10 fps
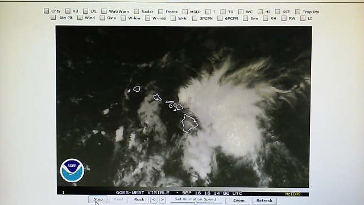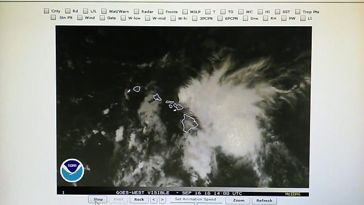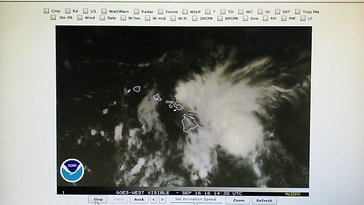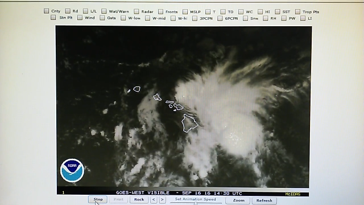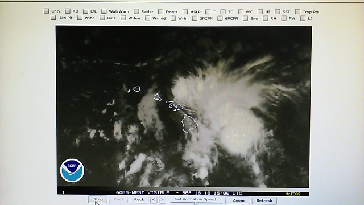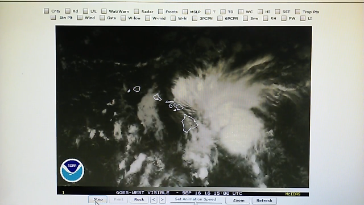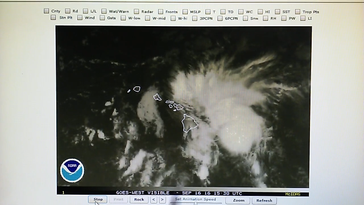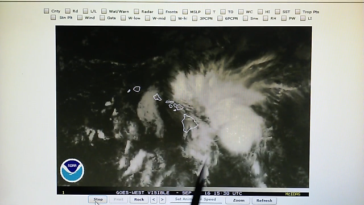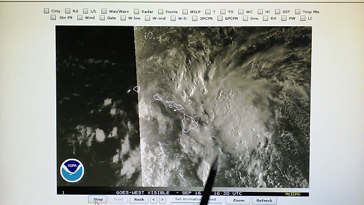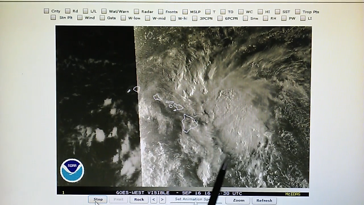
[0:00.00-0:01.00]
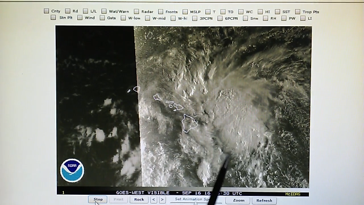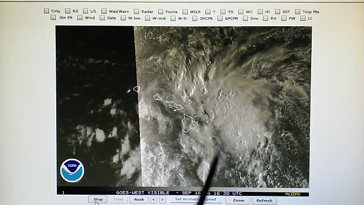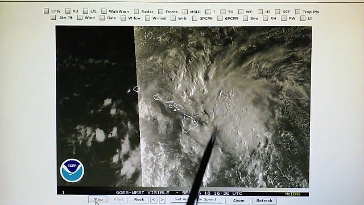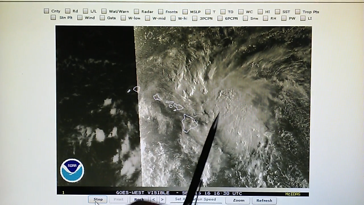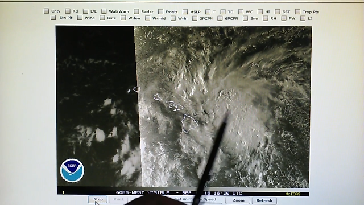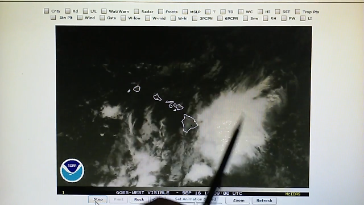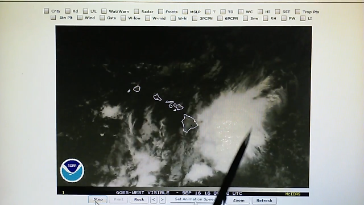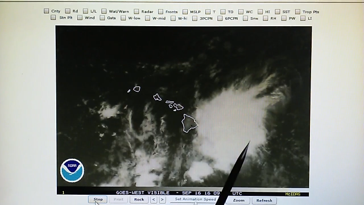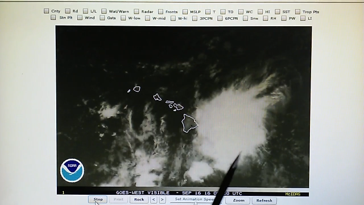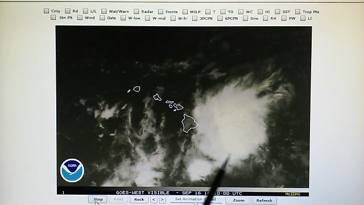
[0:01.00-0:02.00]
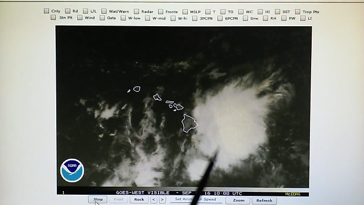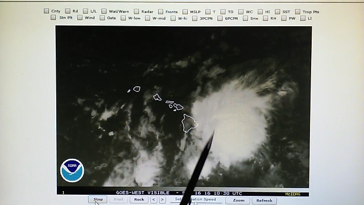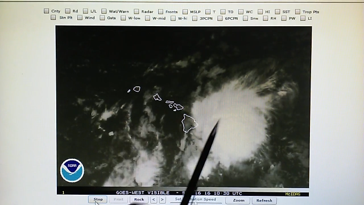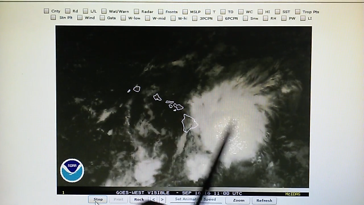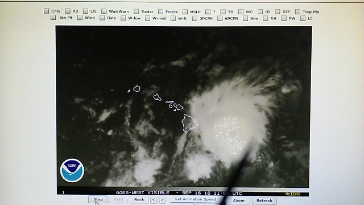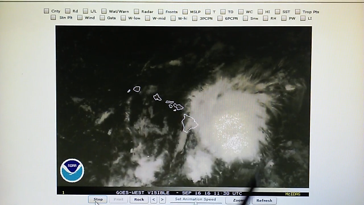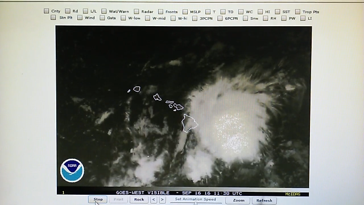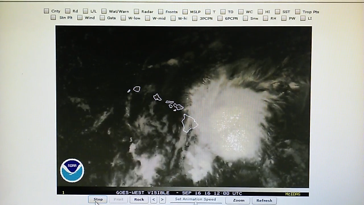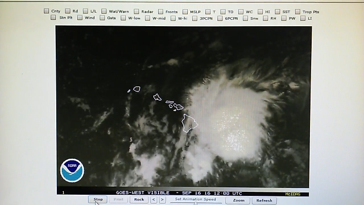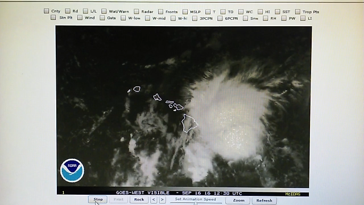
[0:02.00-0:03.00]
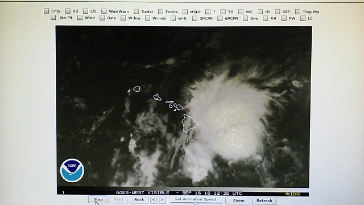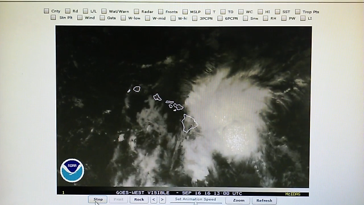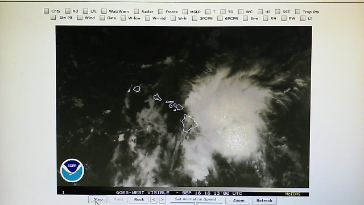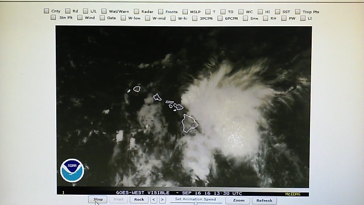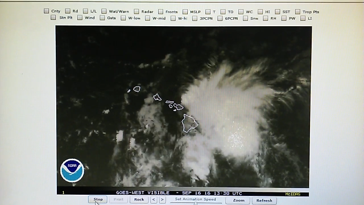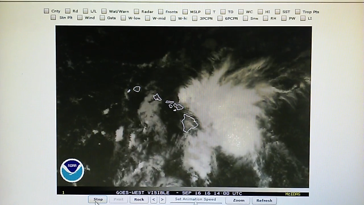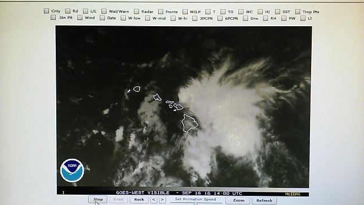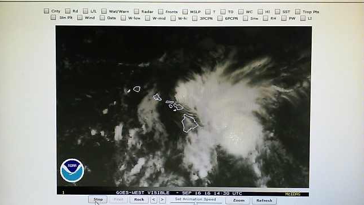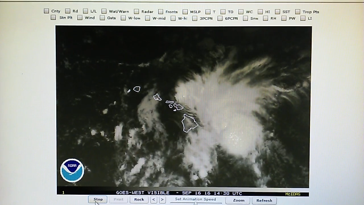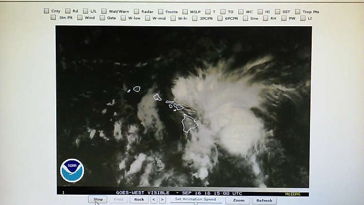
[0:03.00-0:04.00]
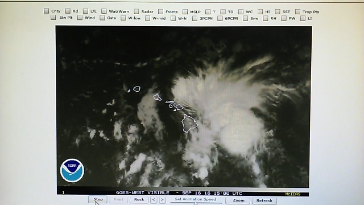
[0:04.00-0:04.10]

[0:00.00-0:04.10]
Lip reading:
(no speaker visible)